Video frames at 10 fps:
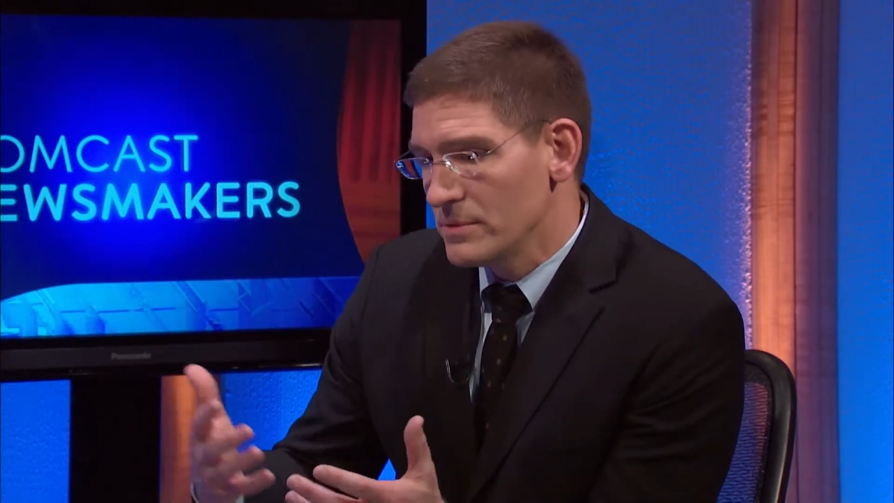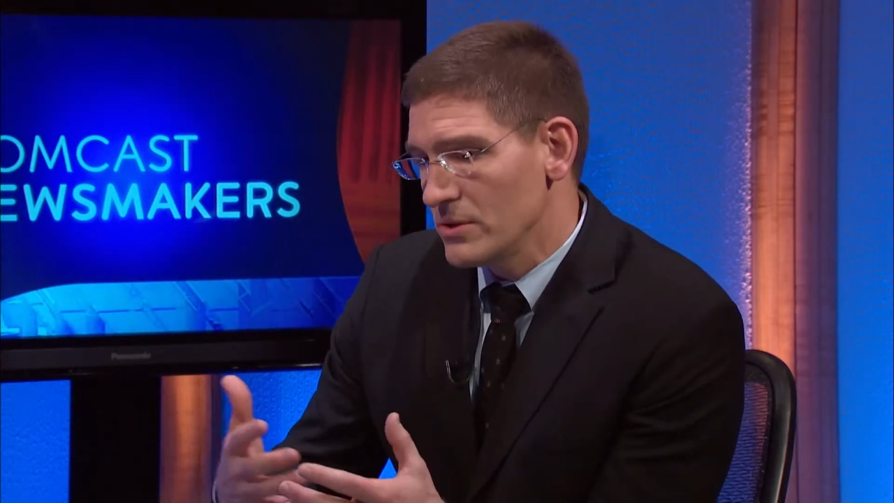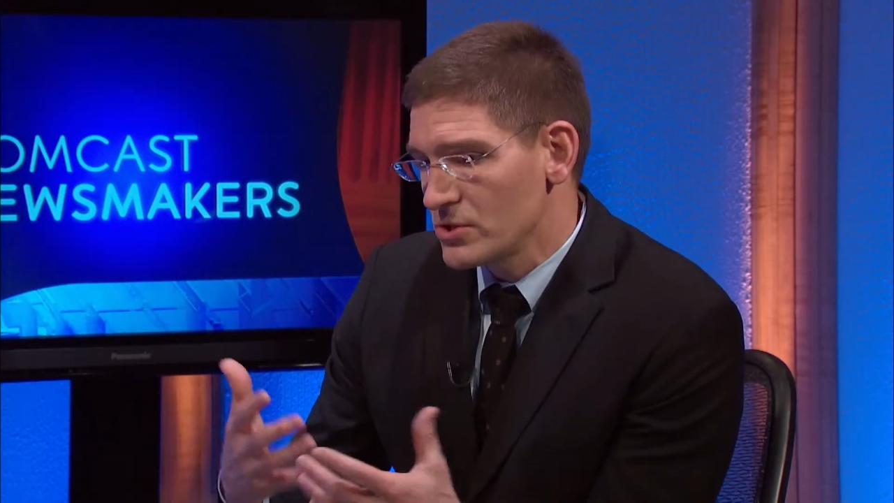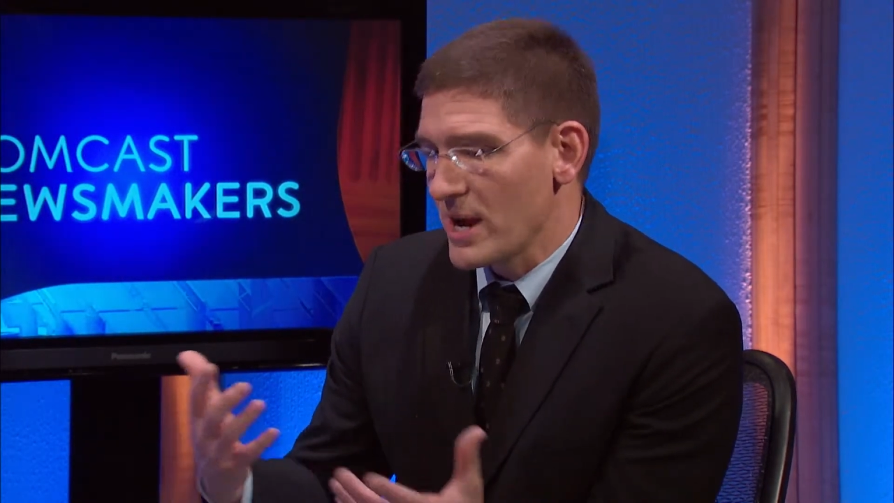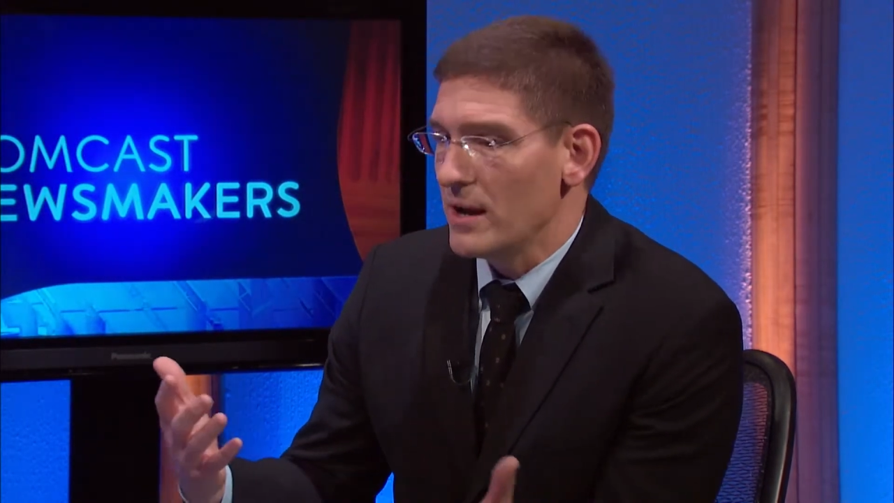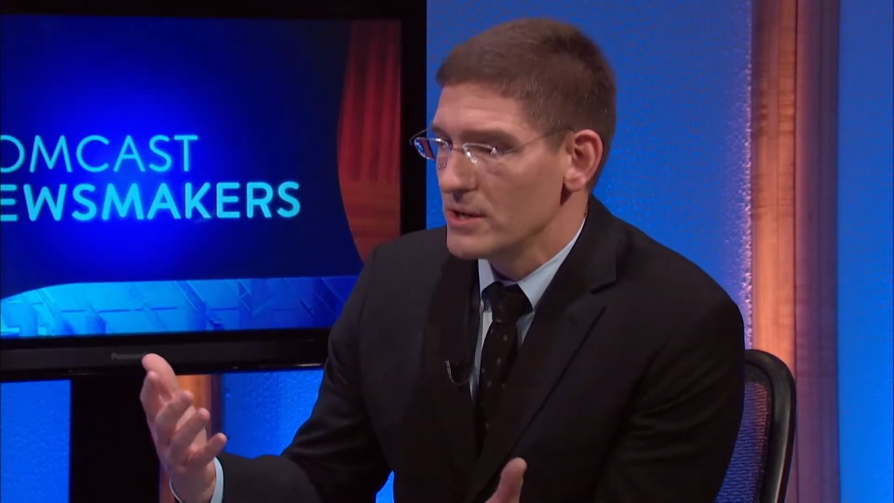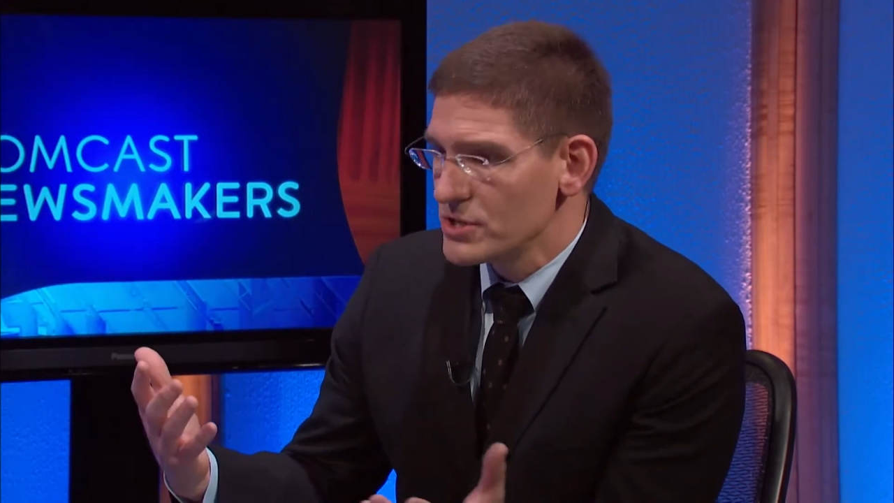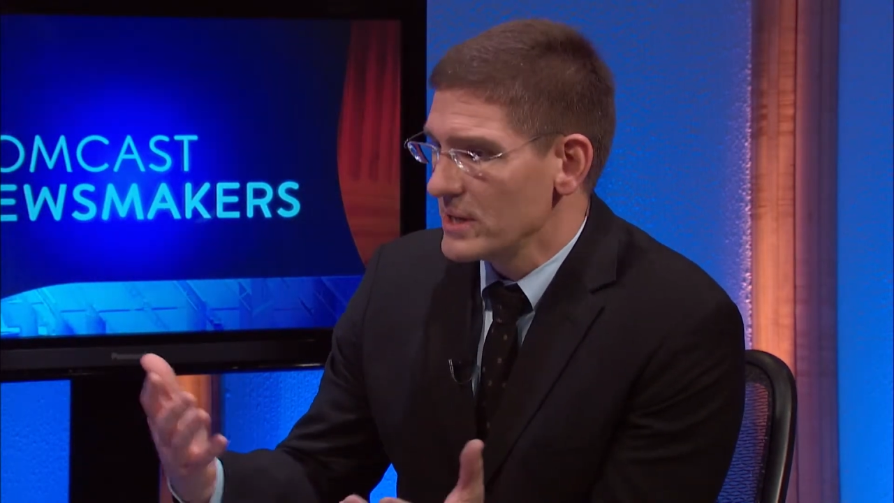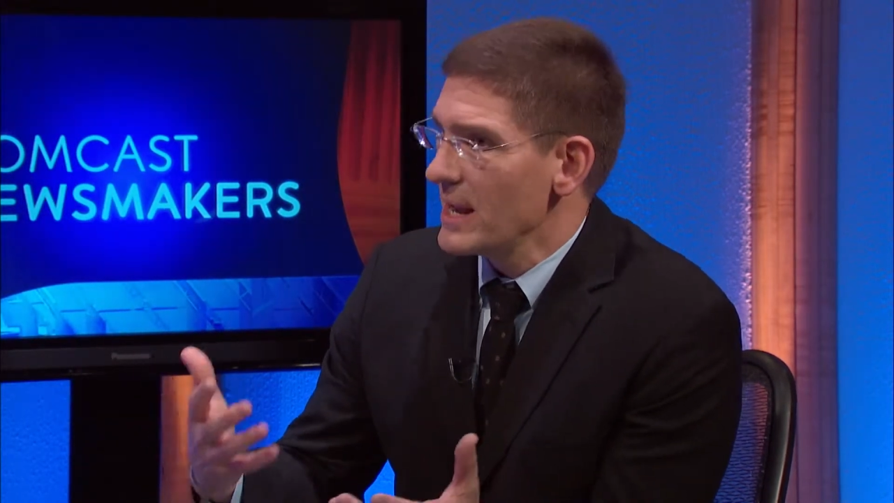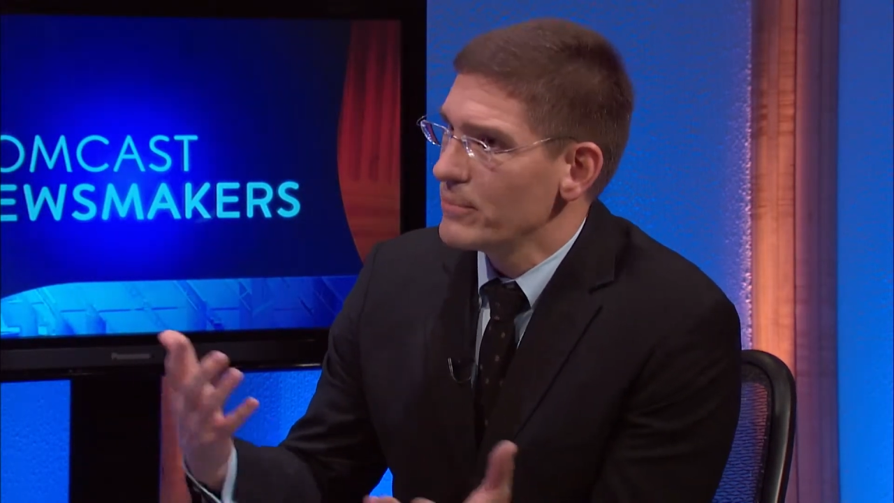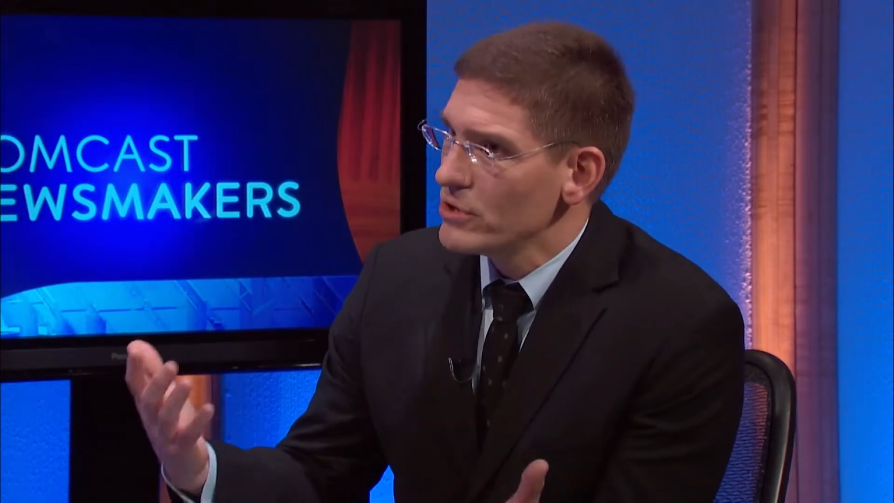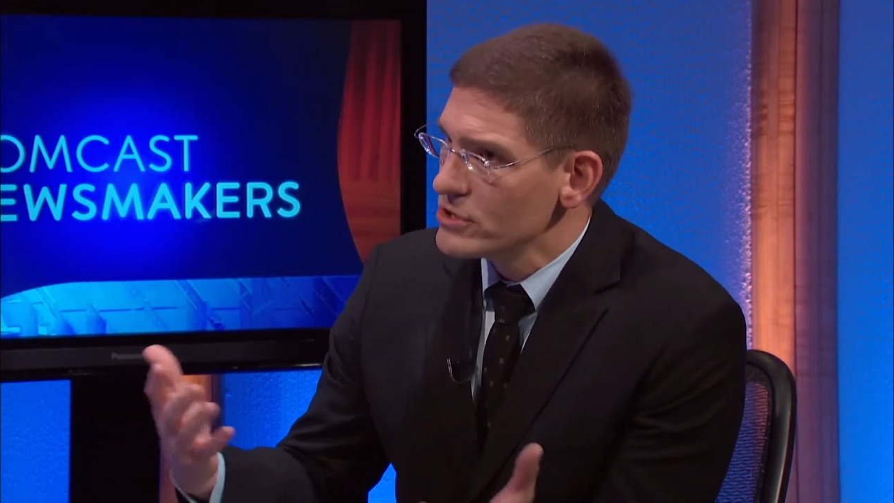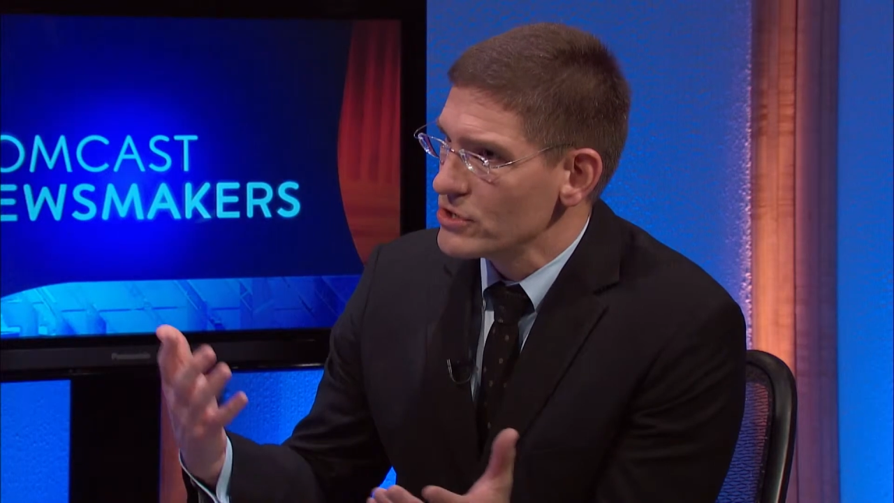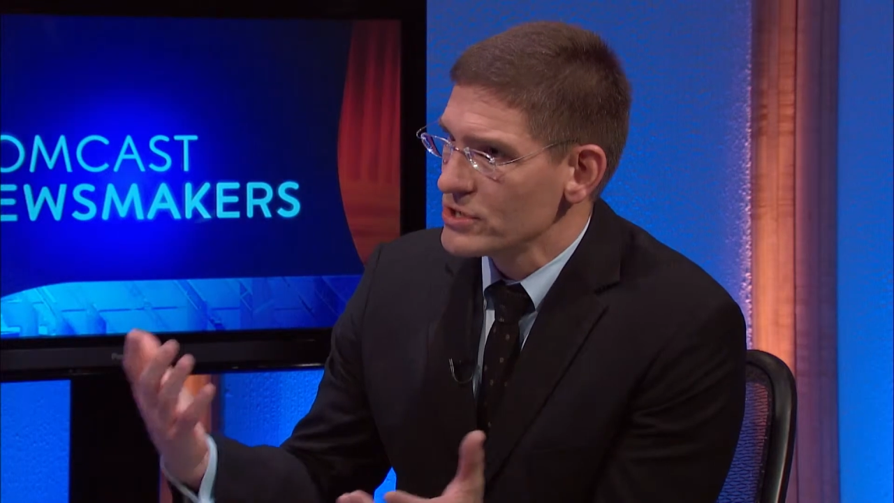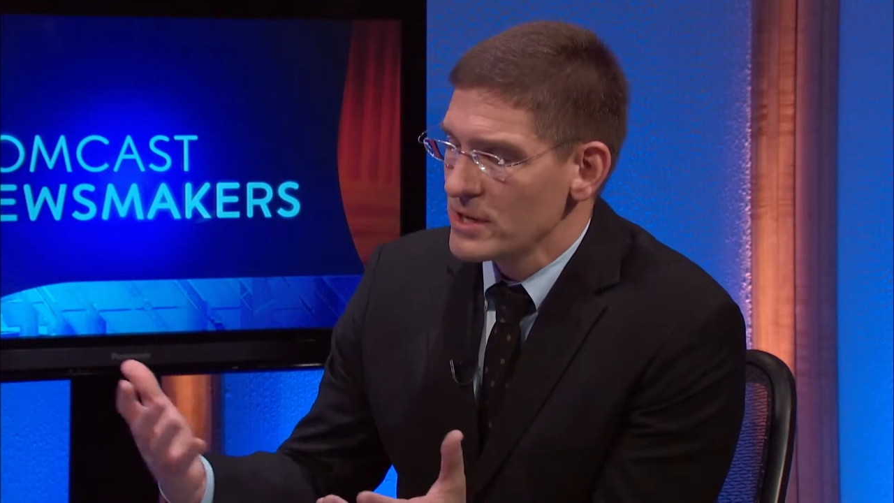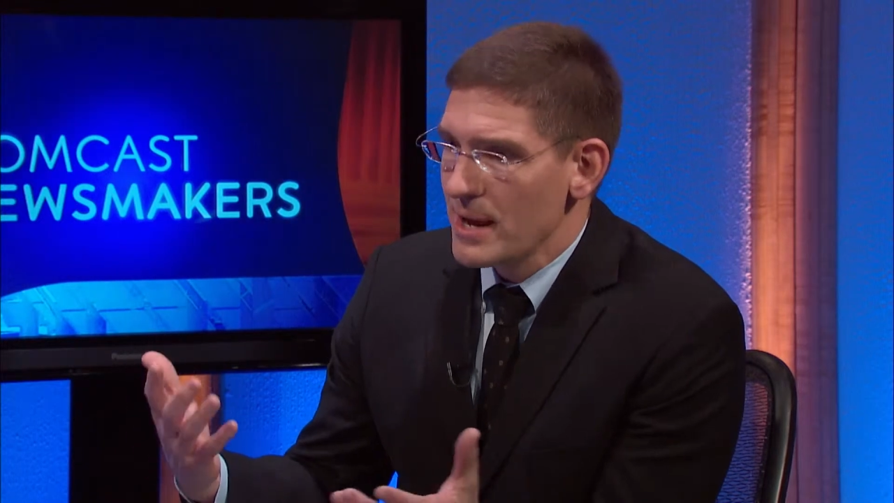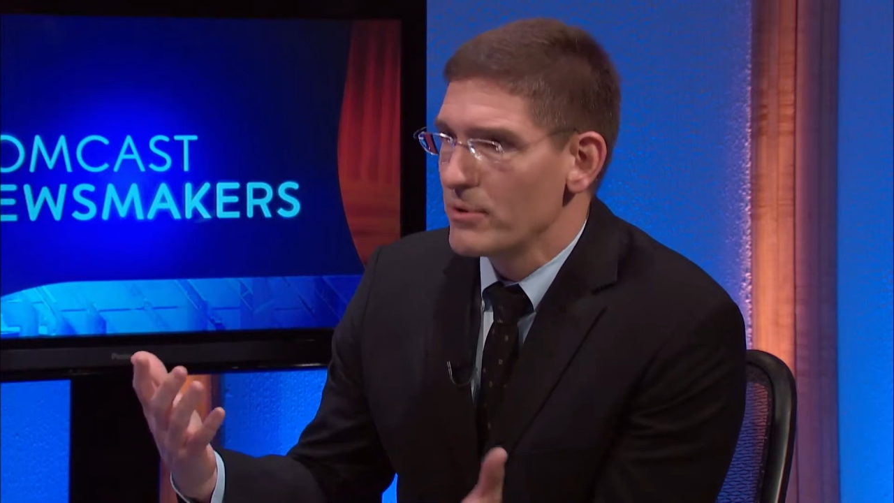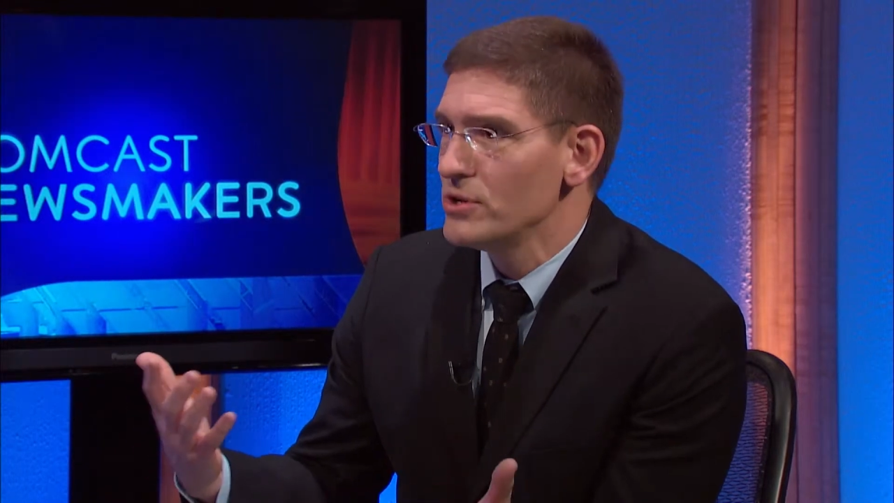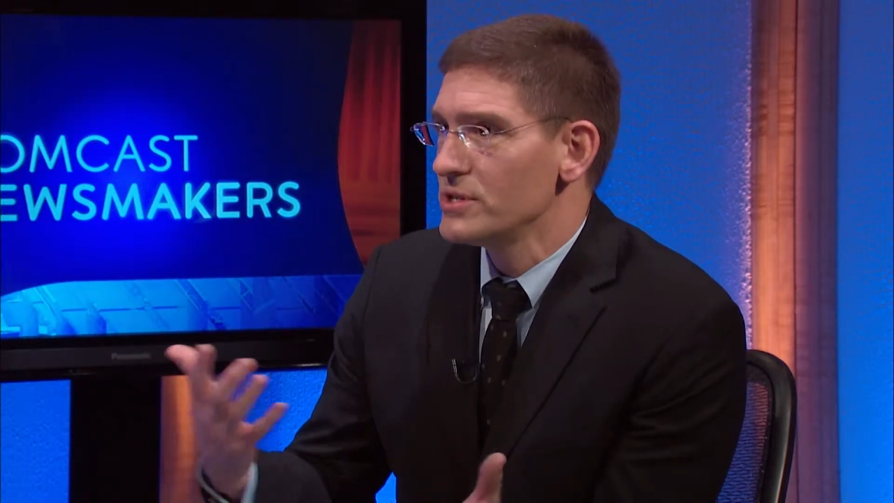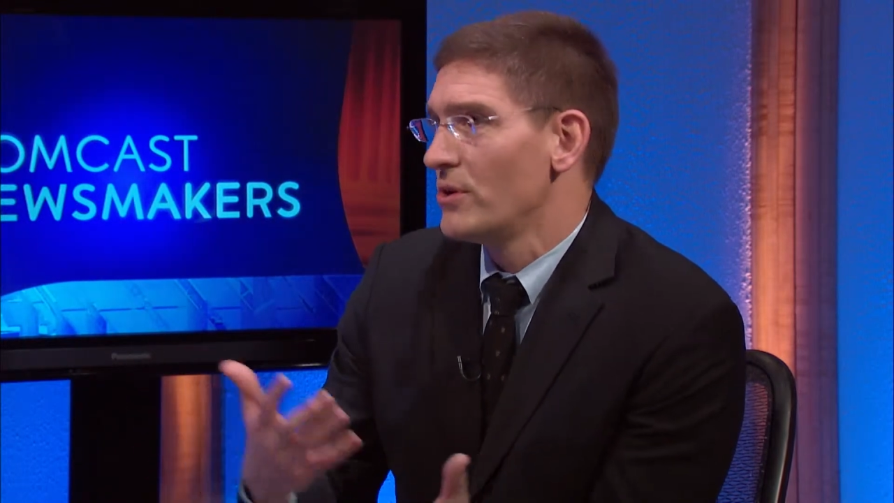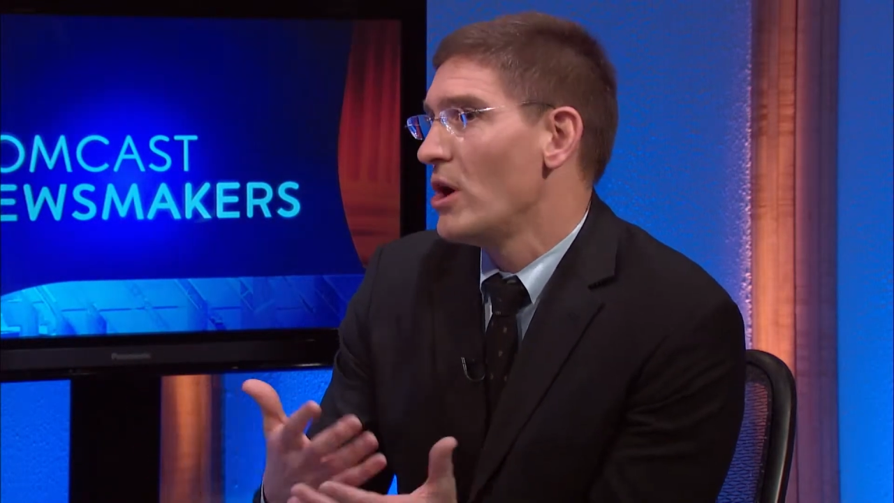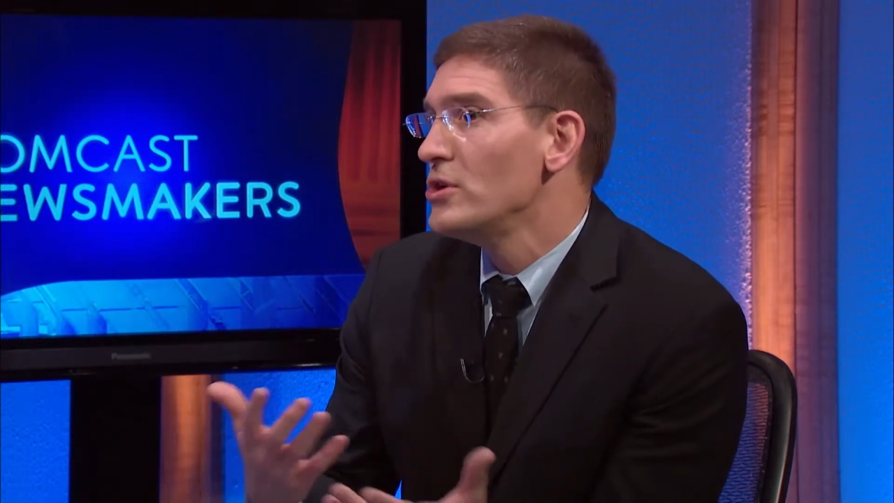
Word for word: you know, challenging neighborhoods or neighborhoods that are